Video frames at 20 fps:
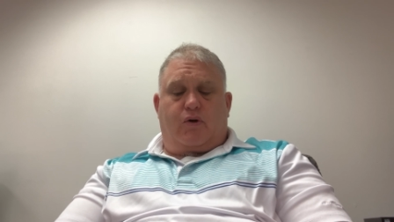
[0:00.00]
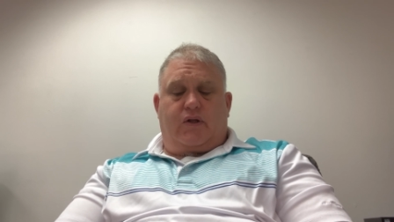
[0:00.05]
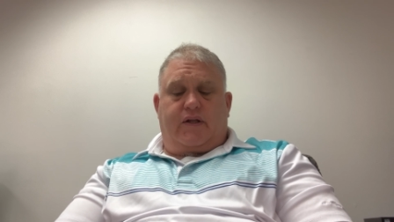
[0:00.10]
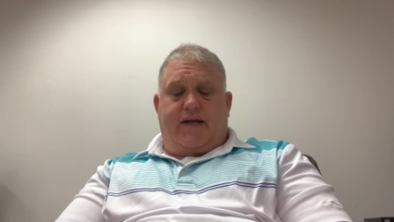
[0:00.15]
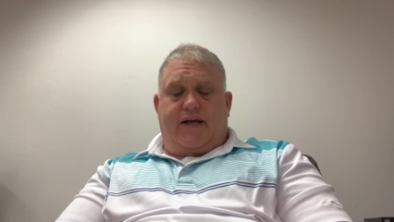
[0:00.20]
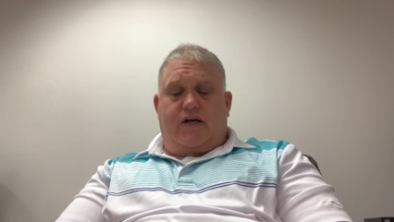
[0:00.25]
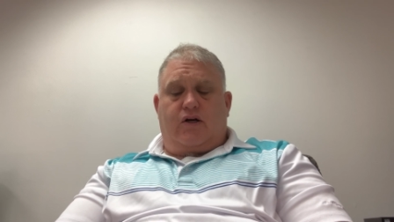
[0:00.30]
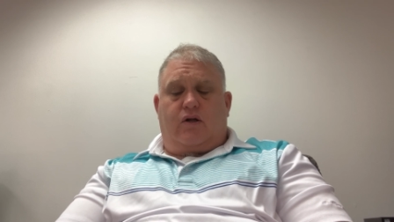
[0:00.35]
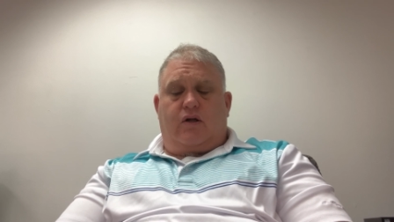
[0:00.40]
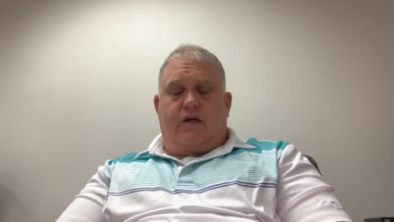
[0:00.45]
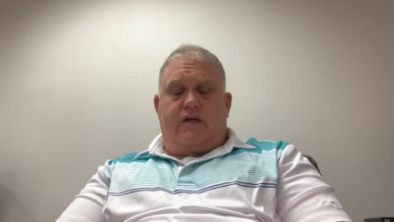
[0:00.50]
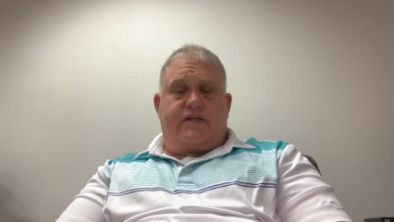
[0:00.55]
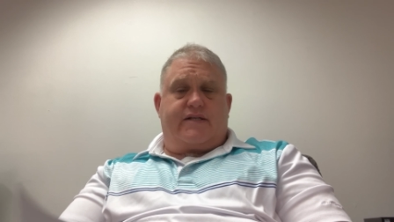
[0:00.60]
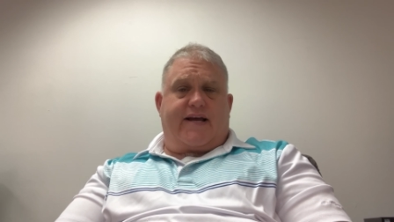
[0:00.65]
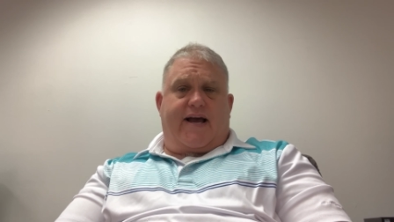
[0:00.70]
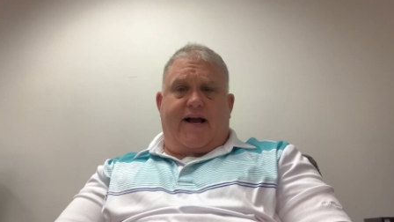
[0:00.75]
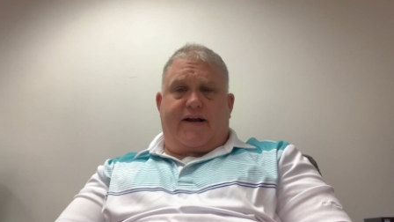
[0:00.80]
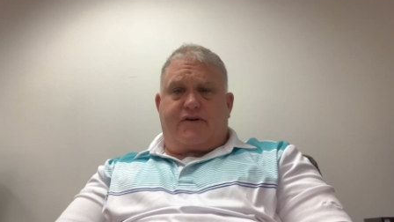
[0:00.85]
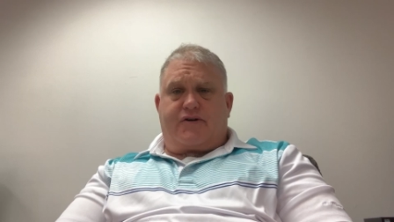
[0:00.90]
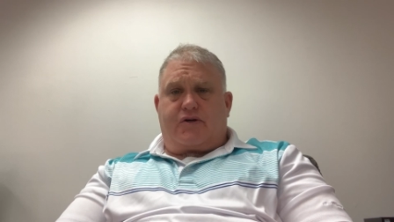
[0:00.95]
legal and
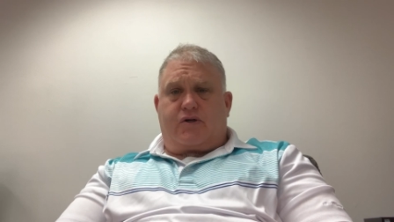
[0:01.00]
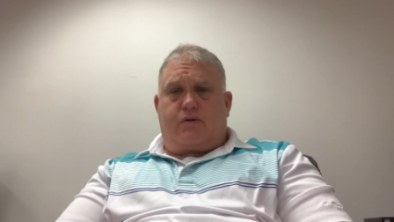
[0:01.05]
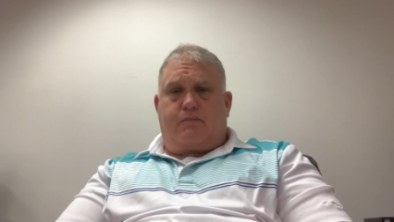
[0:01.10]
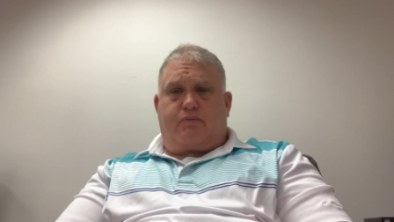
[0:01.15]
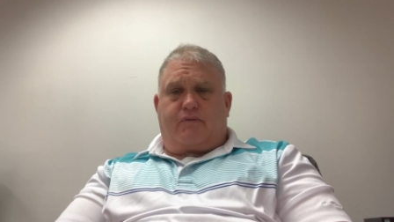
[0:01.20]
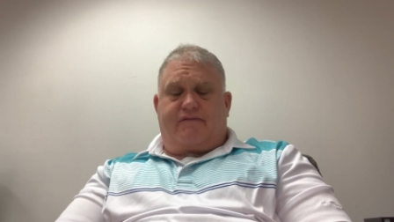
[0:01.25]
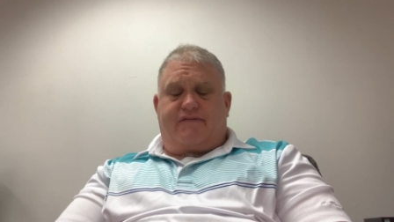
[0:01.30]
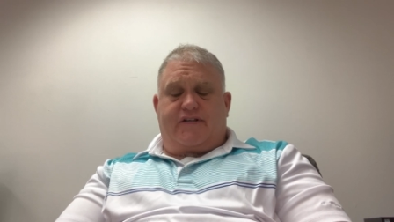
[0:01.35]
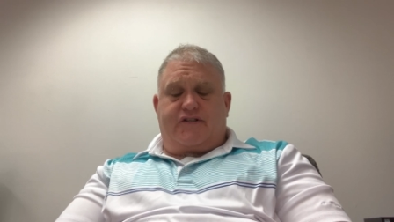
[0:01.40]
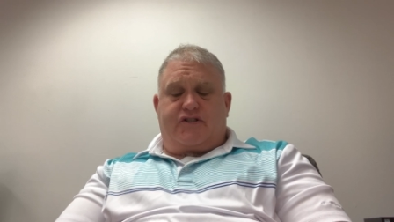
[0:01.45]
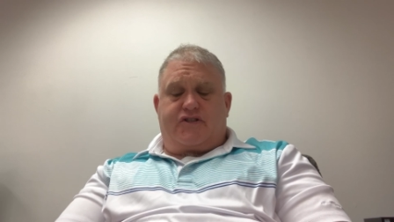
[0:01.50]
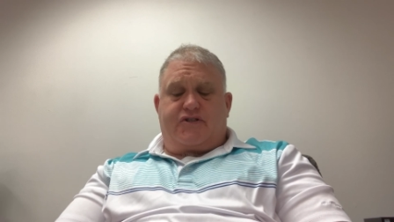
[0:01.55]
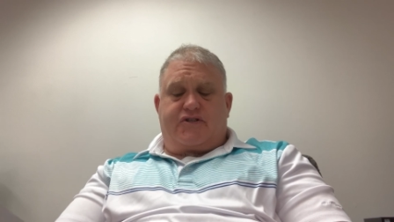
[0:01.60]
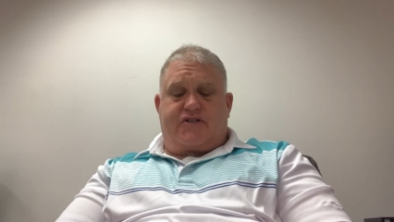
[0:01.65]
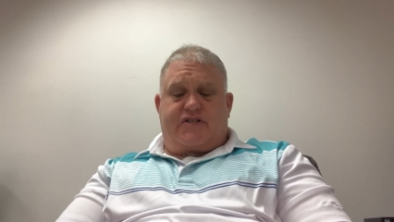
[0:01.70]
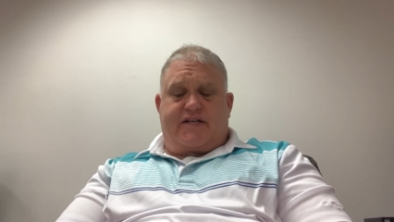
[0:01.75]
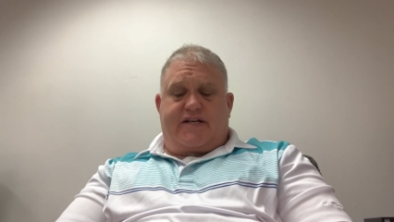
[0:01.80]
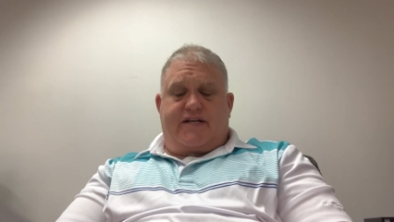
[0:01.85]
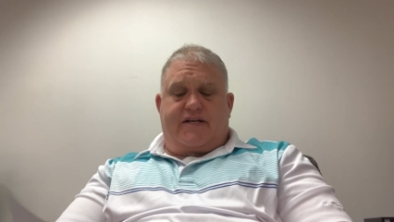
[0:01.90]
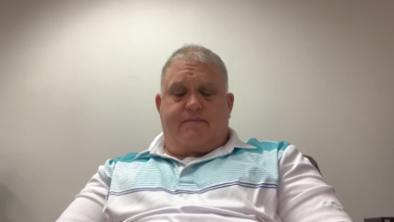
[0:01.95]
tactical
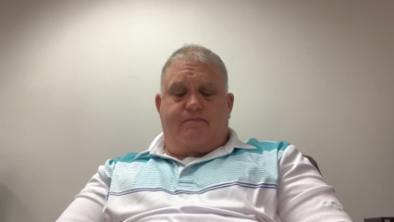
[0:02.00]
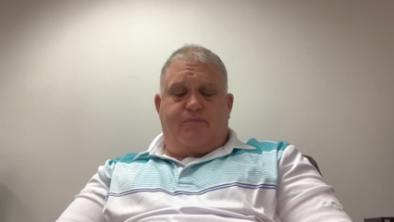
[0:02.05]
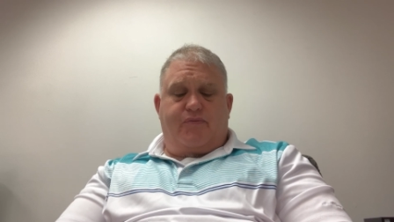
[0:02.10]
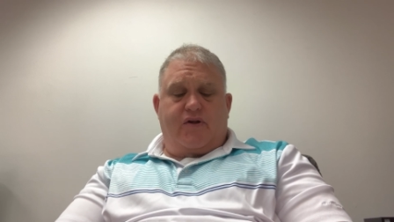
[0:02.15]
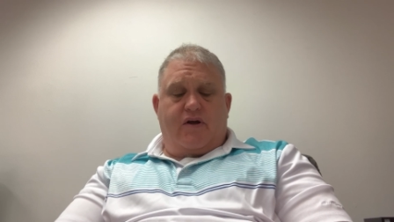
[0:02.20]
proficiency.